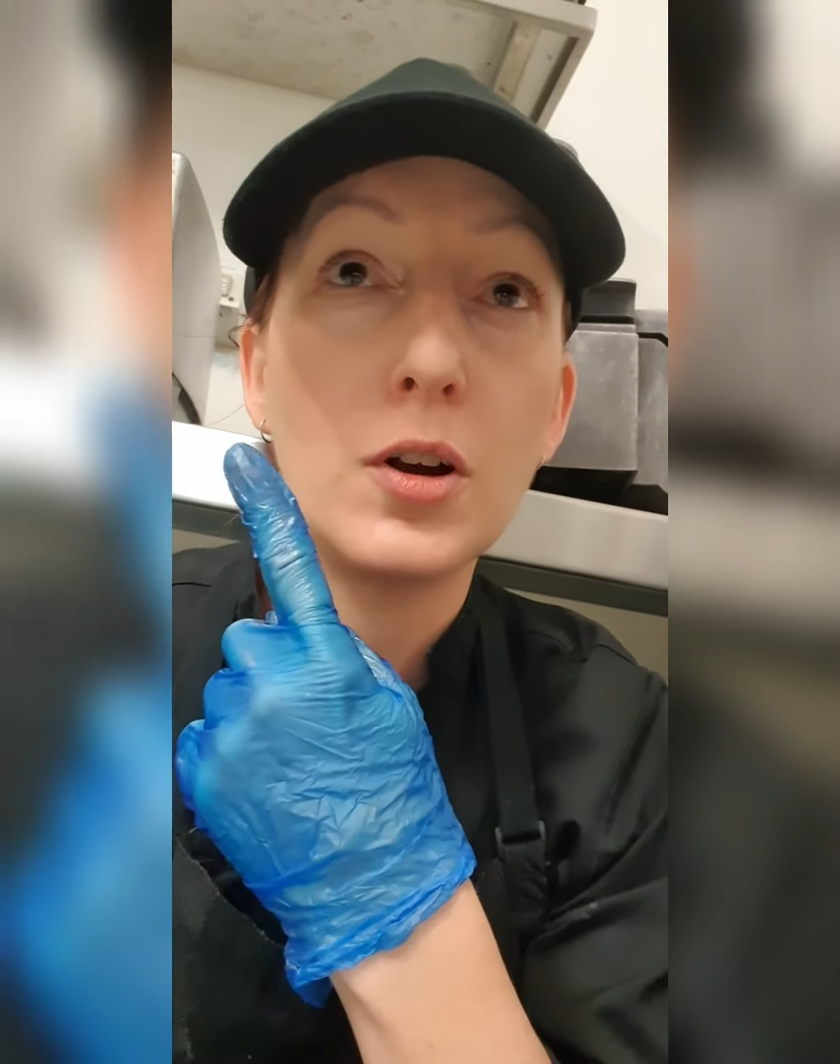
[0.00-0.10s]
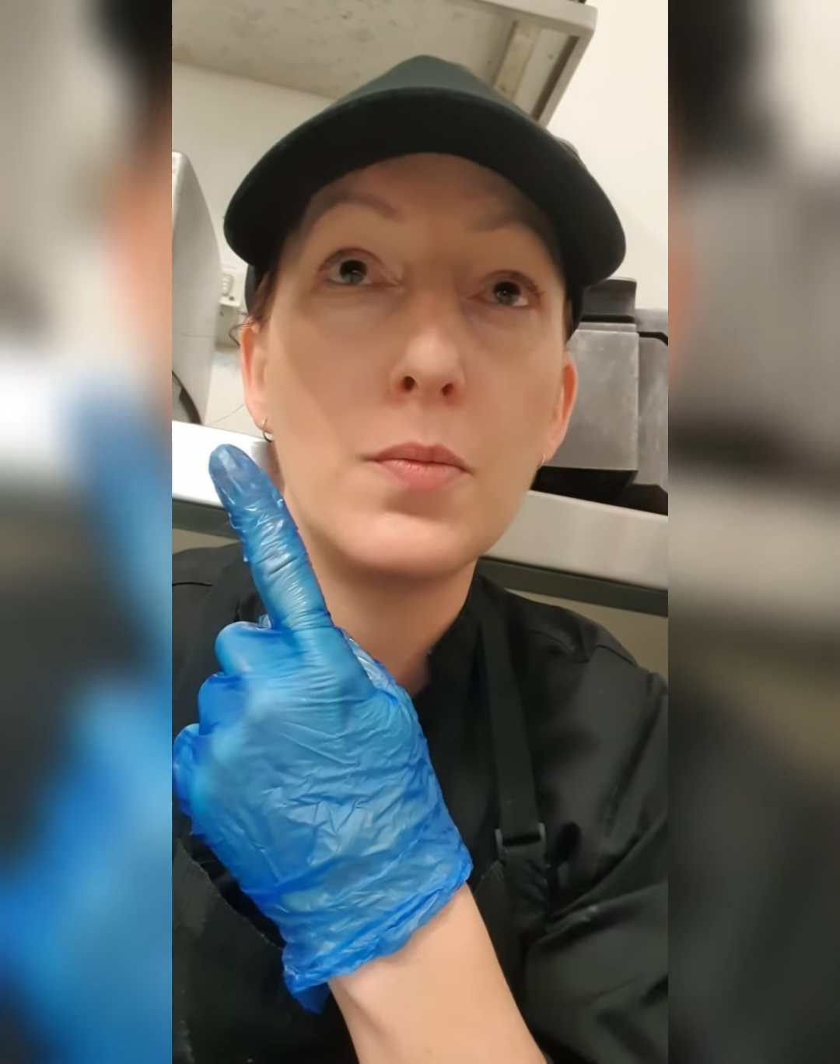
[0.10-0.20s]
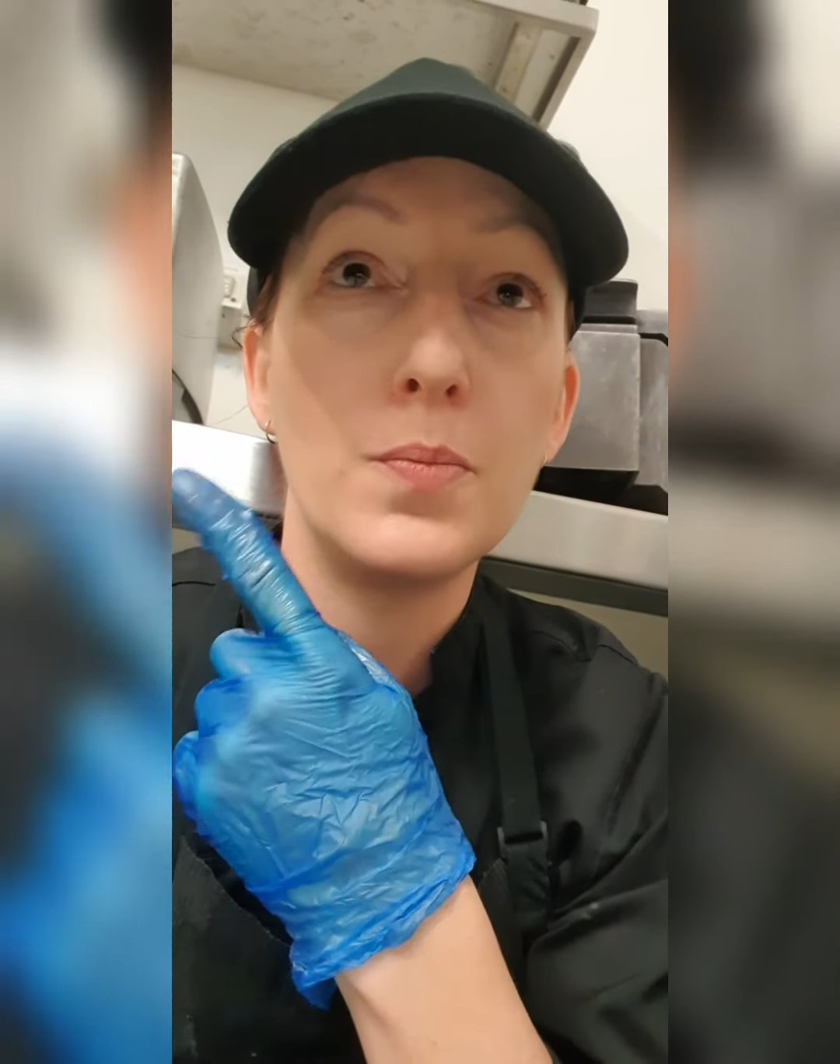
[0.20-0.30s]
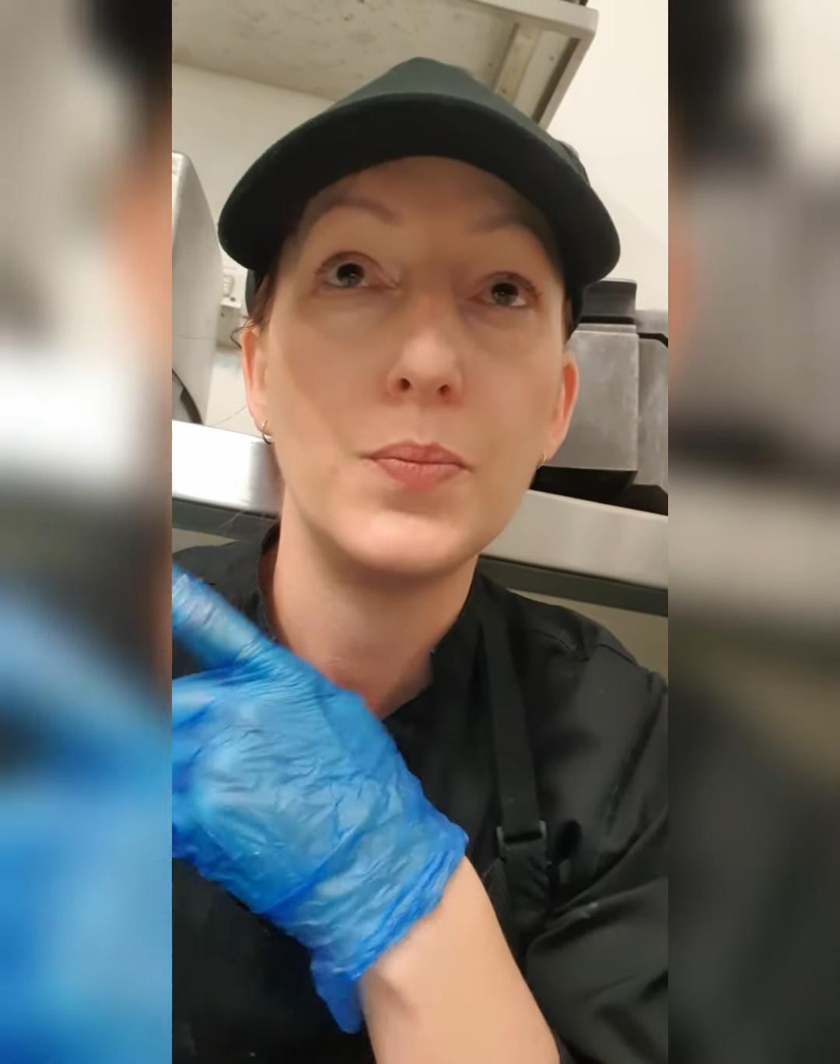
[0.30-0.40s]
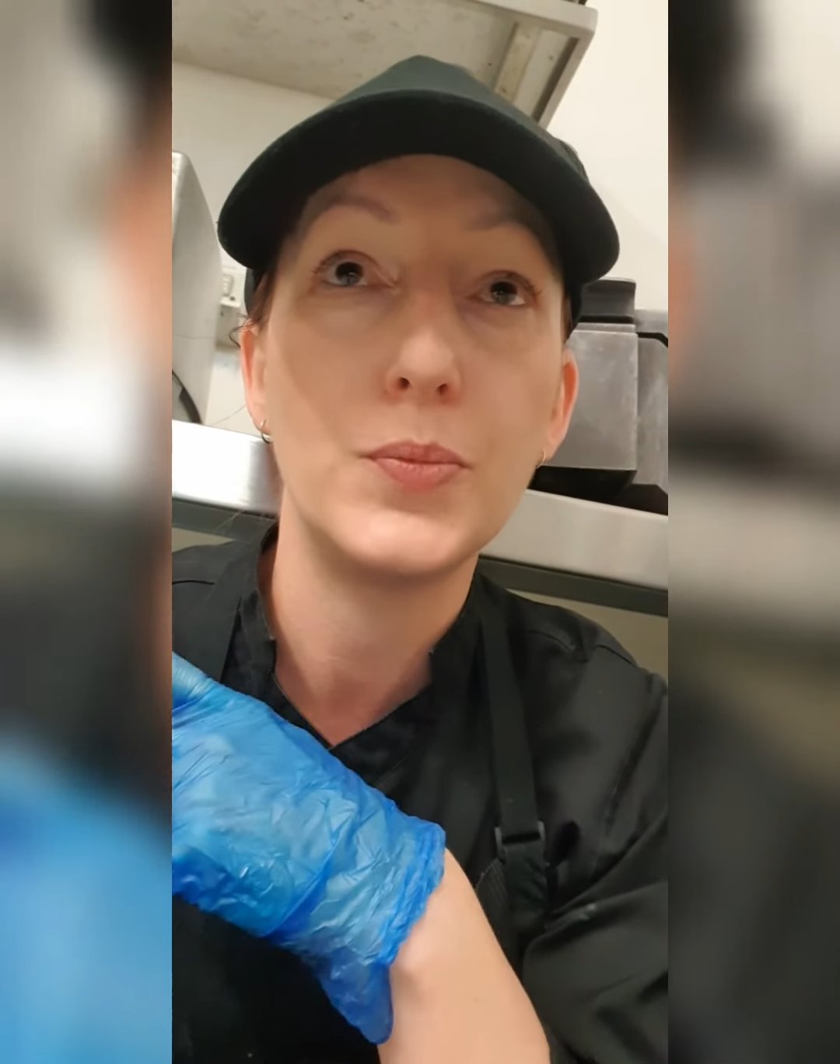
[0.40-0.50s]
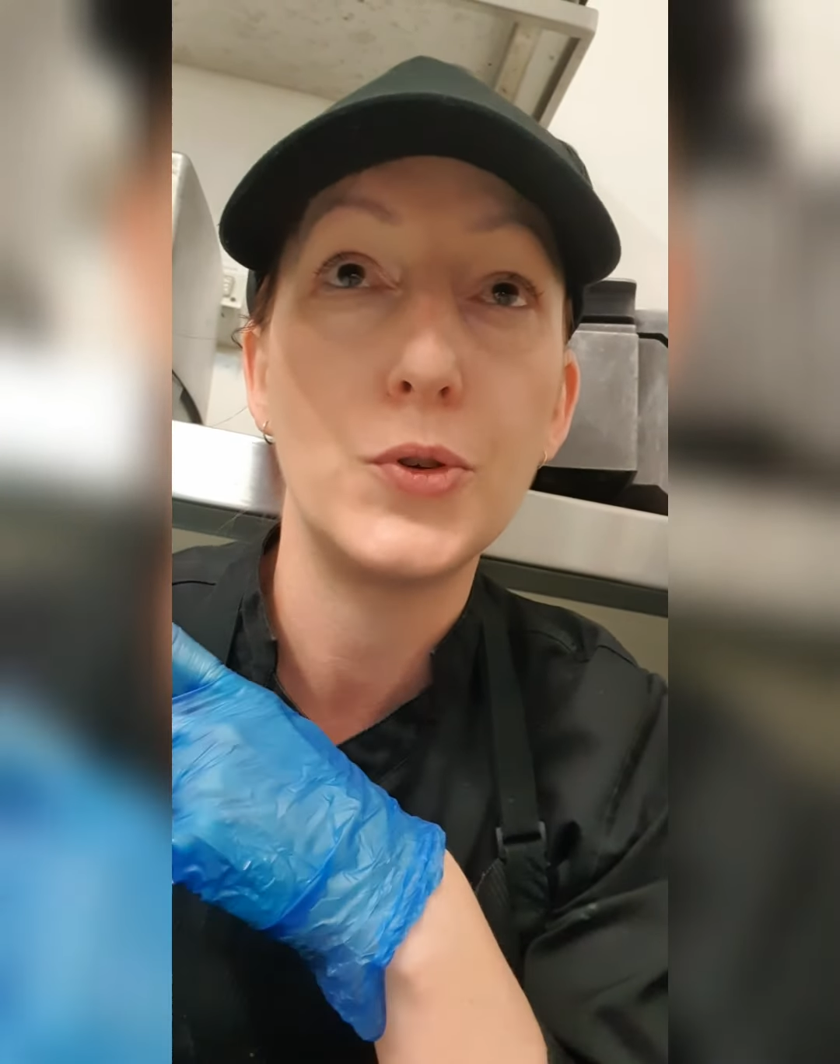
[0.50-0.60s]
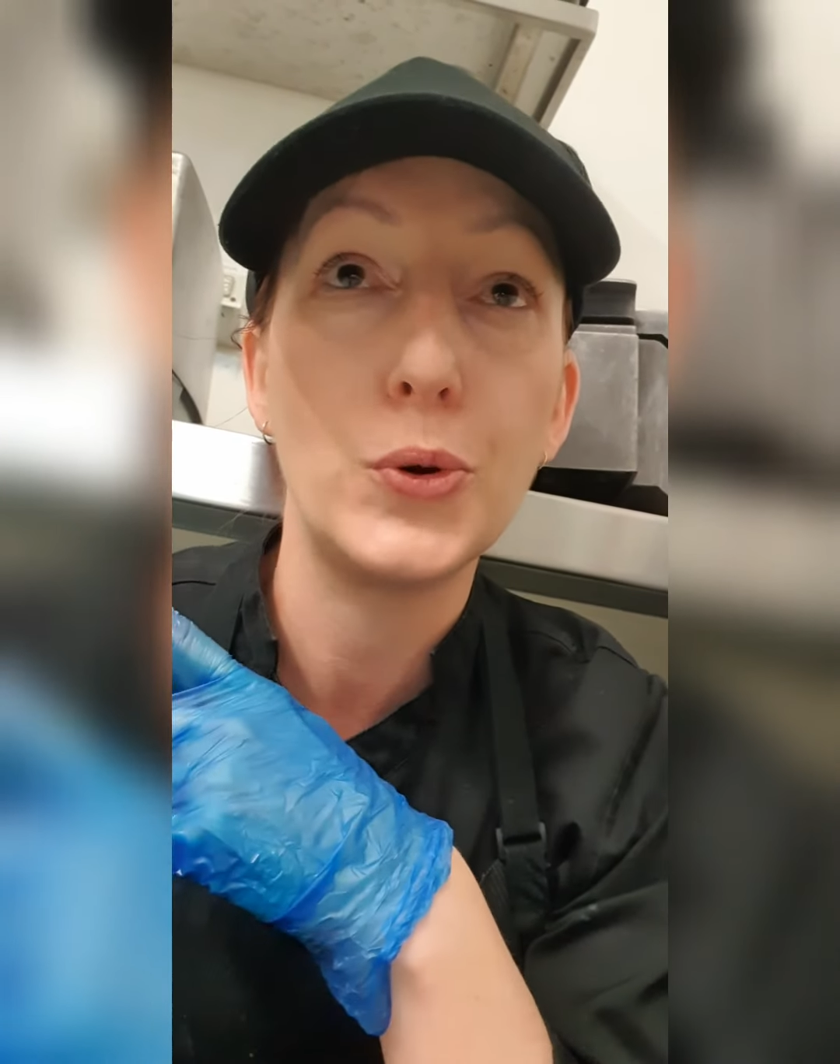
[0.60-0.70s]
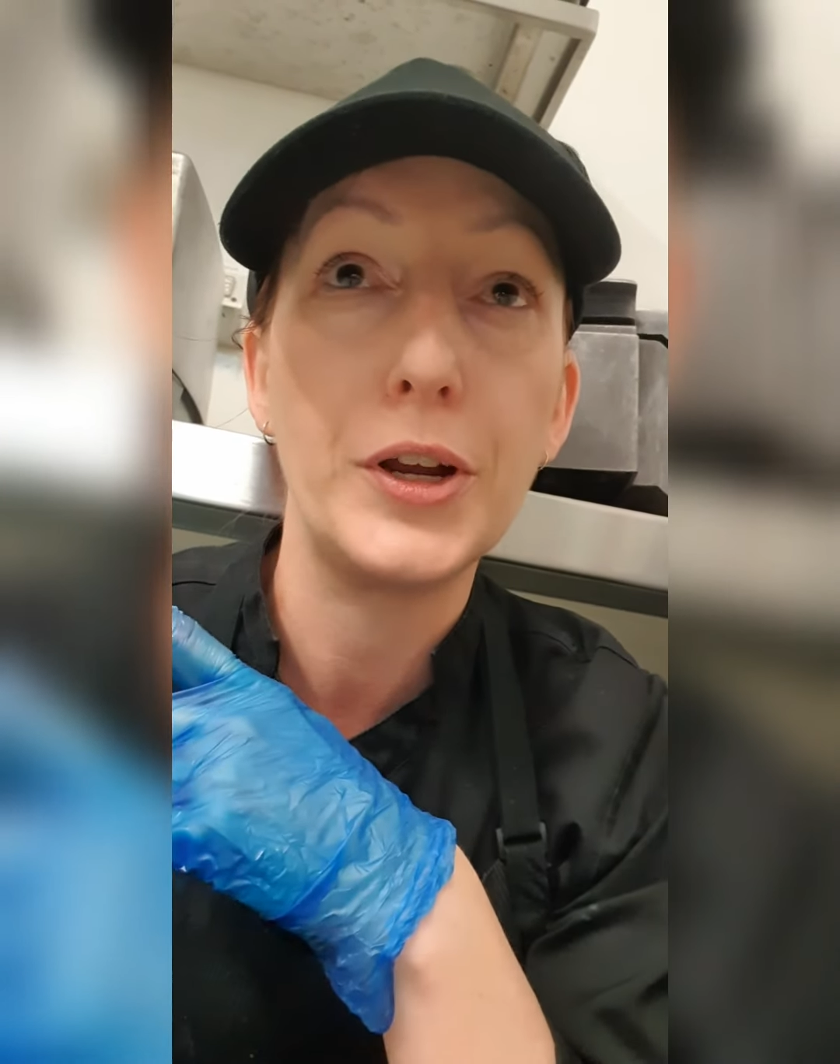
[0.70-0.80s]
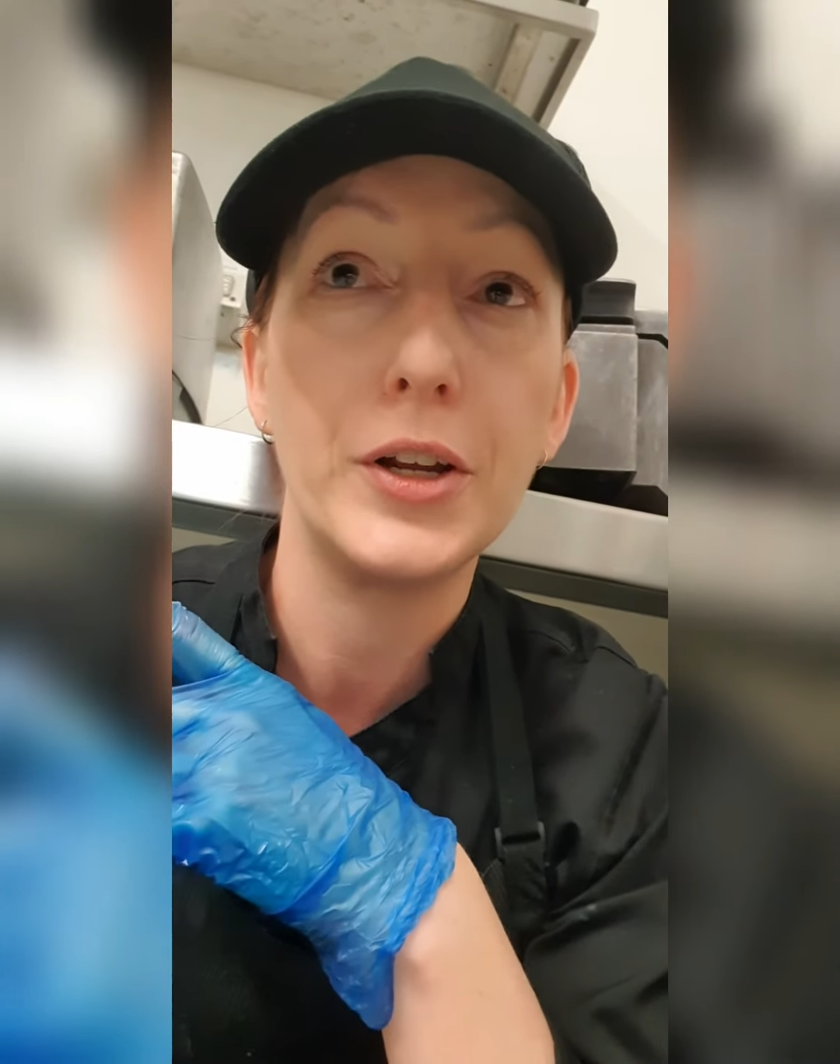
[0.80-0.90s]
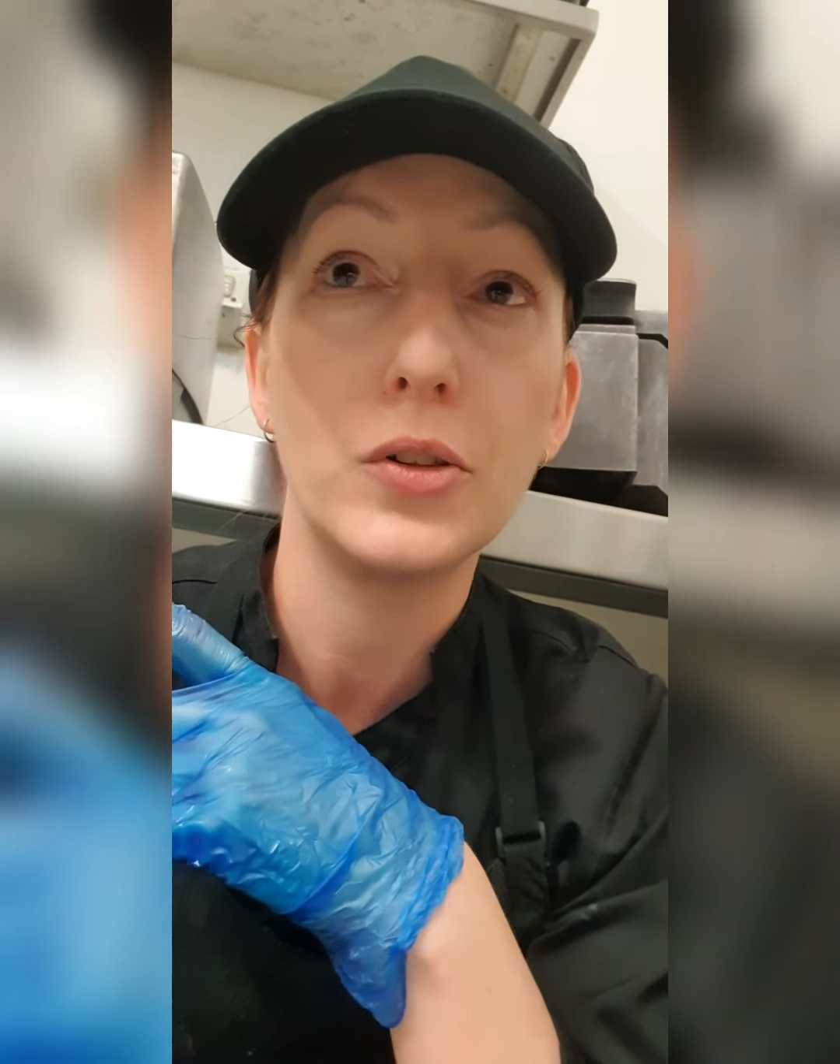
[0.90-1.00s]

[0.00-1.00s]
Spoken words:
I'm doing